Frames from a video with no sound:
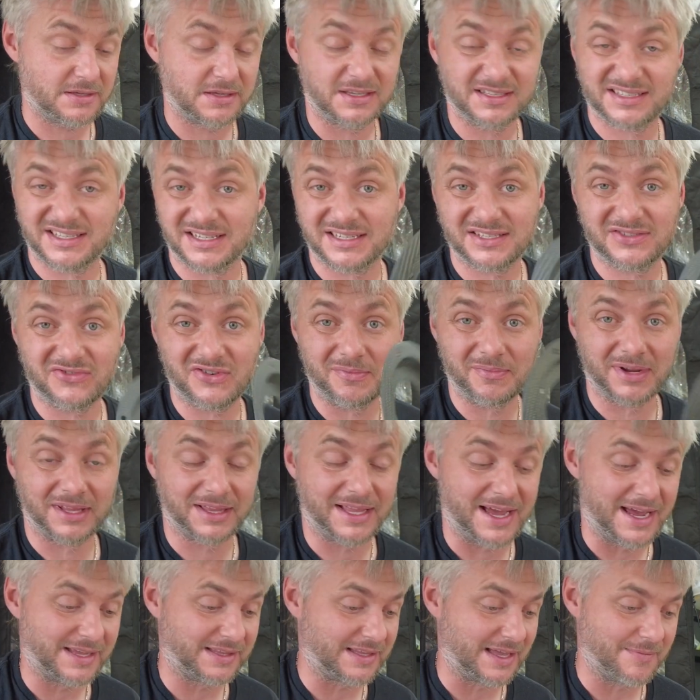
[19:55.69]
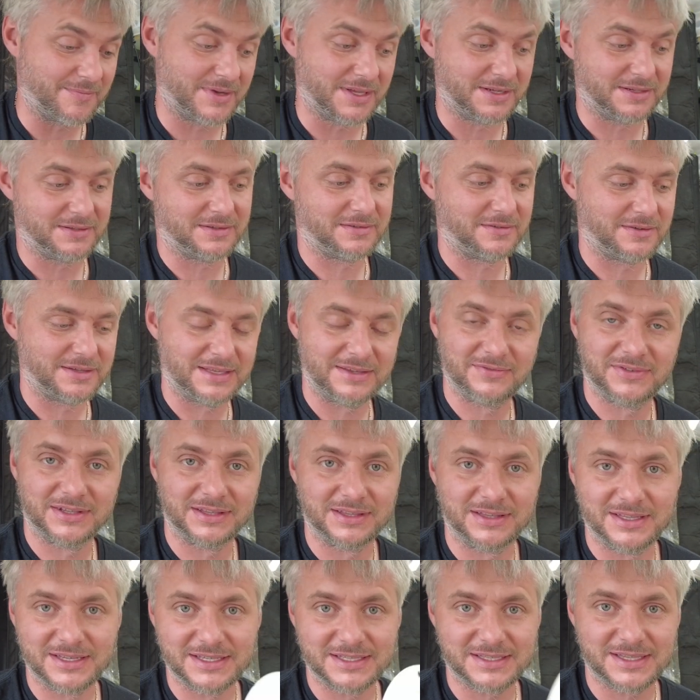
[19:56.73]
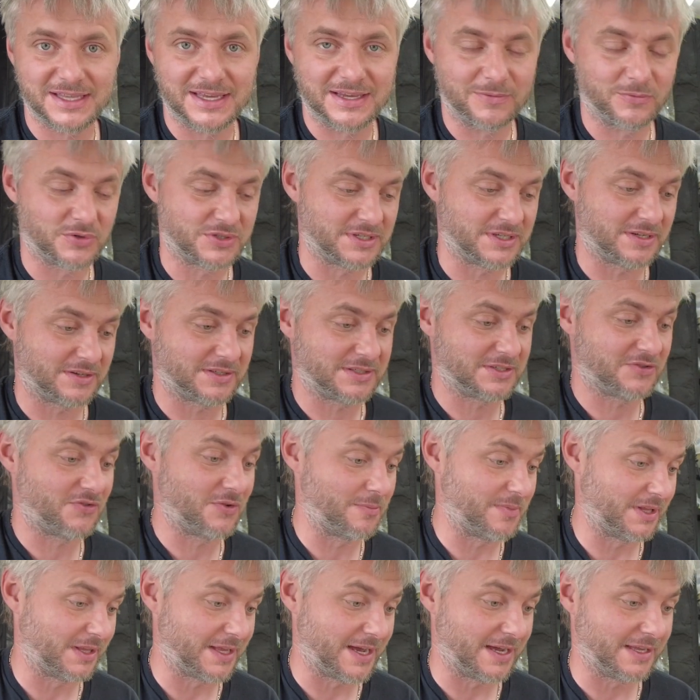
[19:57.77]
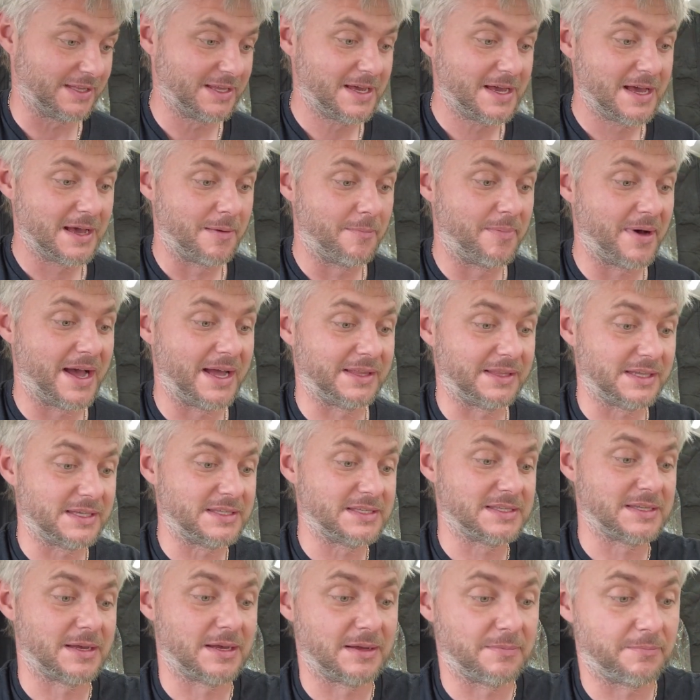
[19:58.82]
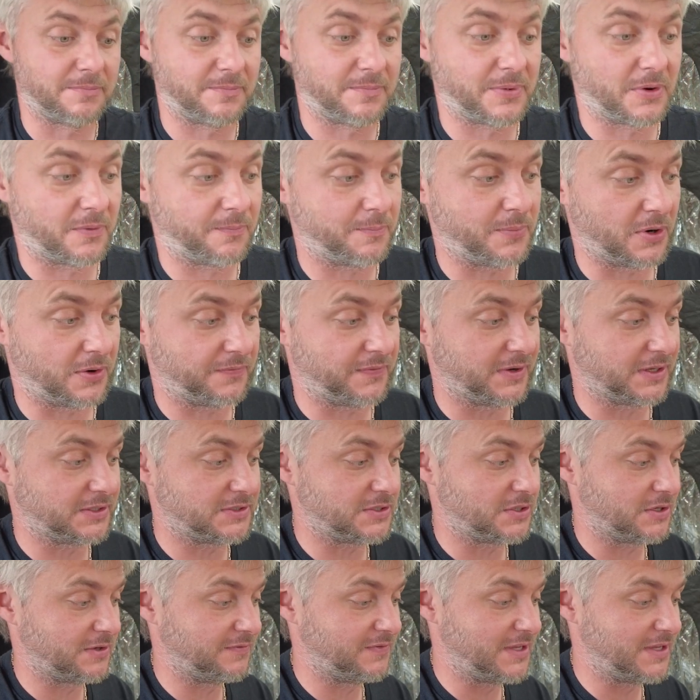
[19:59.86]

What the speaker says: It's extremely light. I mean, even this thing was extremely light, but it's a perfect sort of